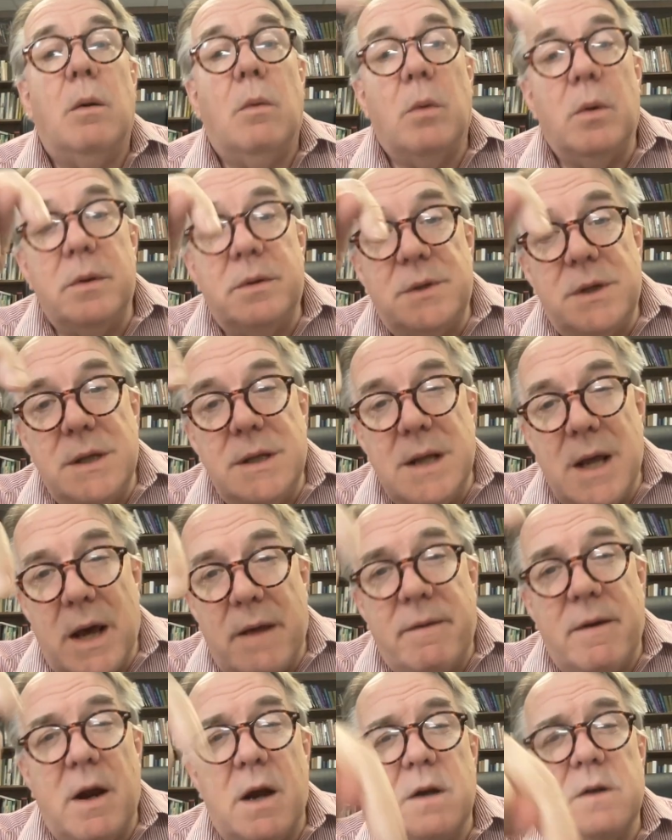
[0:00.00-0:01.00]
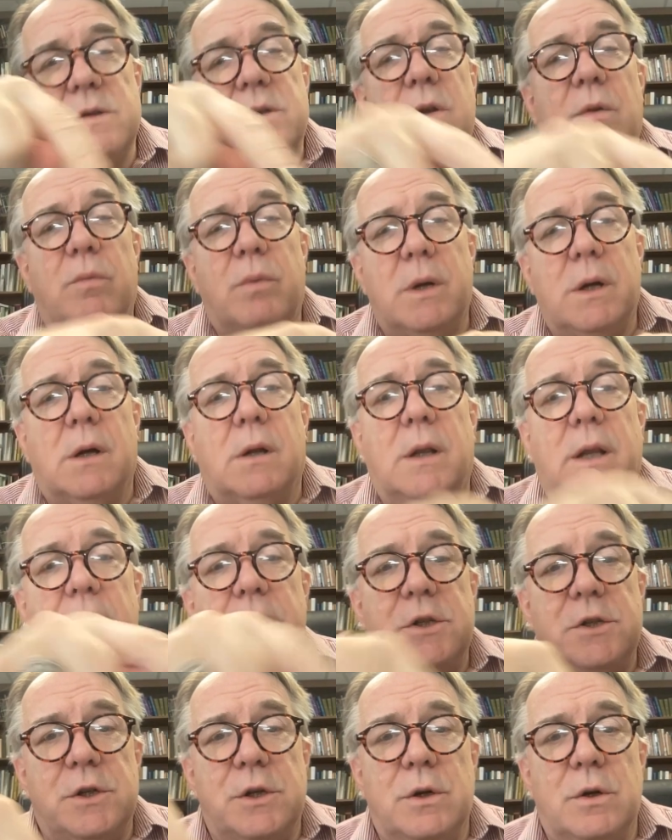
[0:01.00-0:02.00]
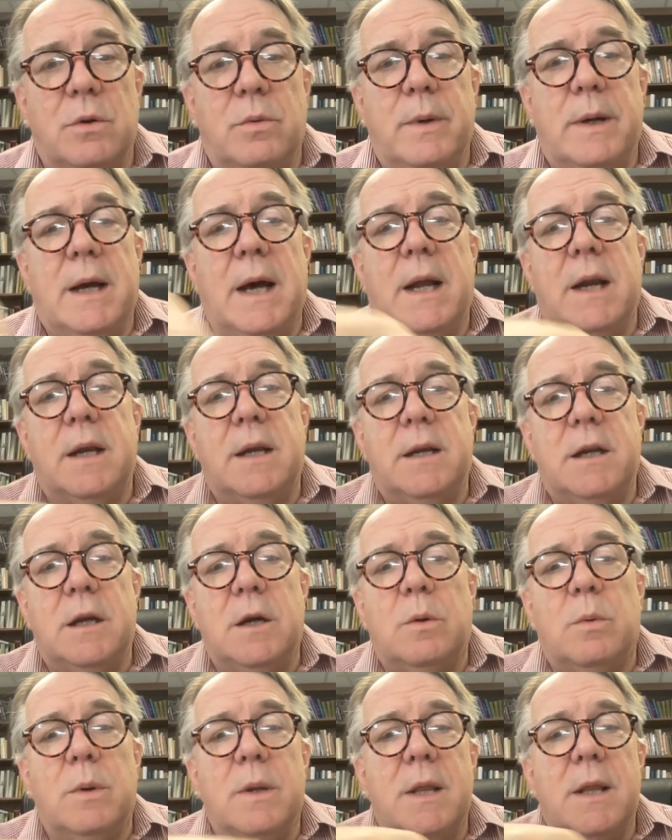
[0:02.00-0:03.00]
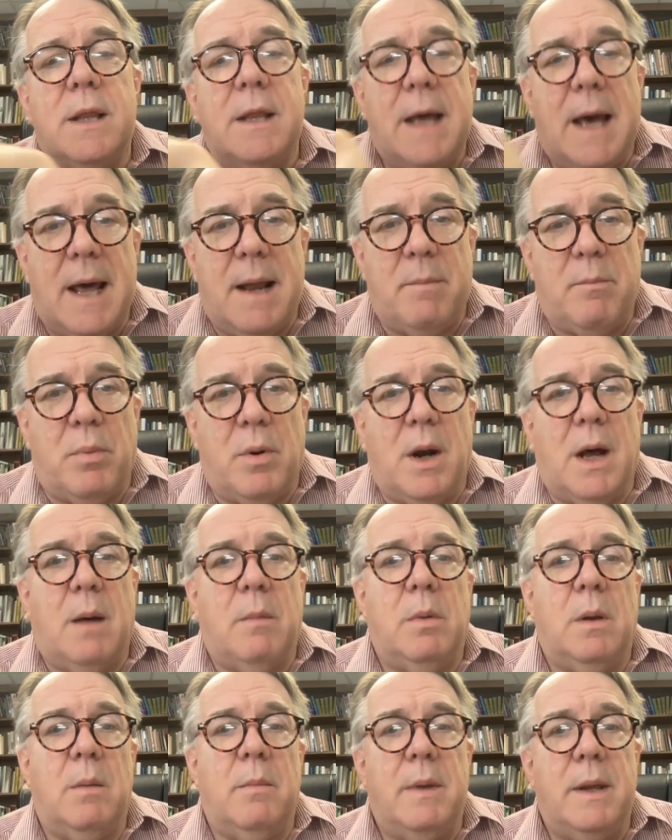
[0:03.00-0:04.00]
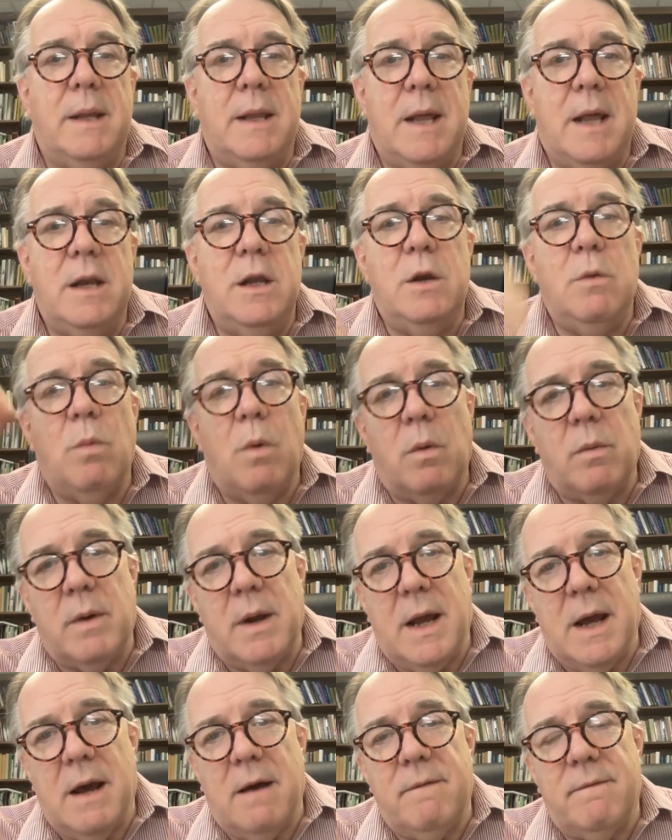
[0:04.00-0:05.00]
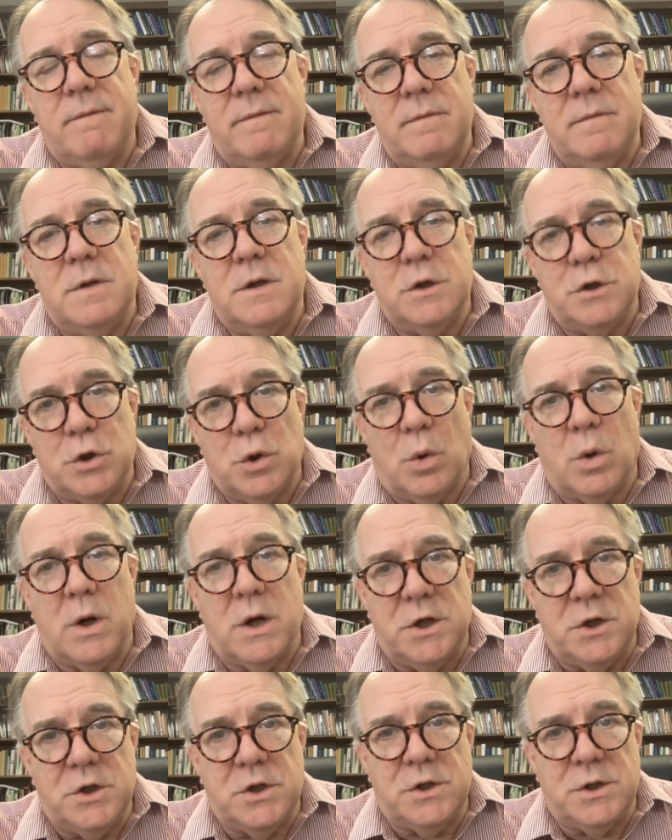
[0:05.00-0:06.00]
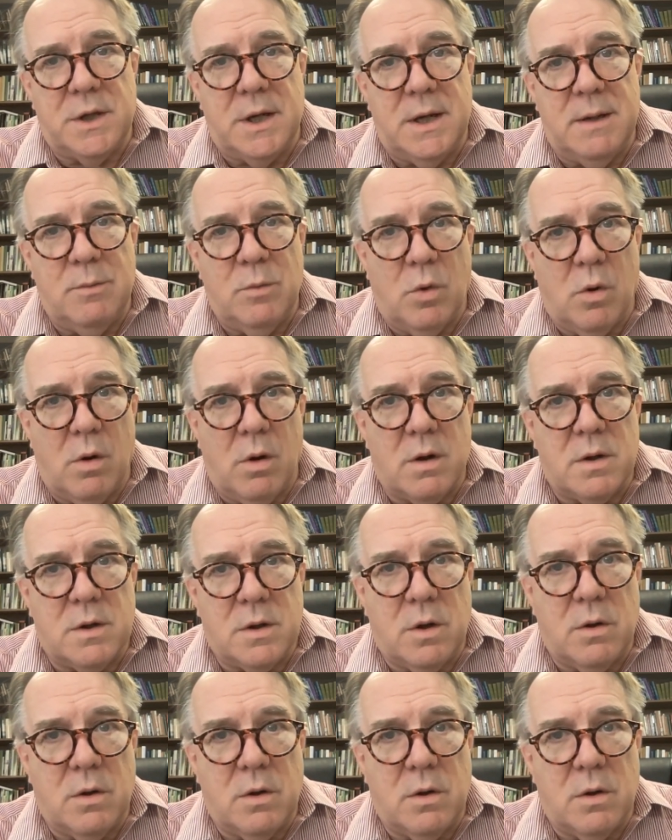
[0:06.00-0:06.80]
Well, see, now there's the real issue. We got to deal with that problem, and then you won't have the shortages anymore.